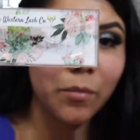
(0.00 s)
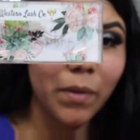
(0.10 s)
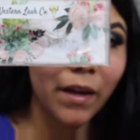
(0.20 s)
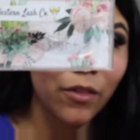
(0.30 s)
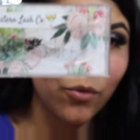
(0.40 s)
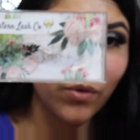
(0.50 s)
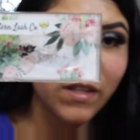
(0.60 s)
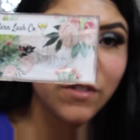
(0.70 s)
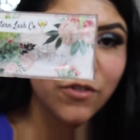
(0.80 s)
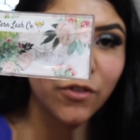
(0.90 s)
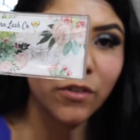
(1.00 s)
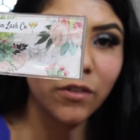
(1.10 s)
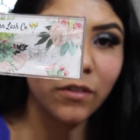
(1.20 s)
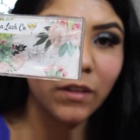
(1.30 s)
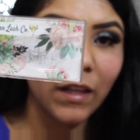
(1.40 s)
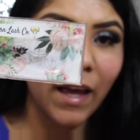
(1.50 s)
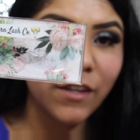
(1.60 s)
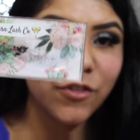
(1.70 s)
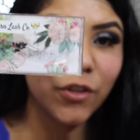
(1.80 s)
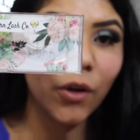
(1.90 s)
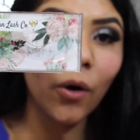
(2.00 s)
by the Western Lash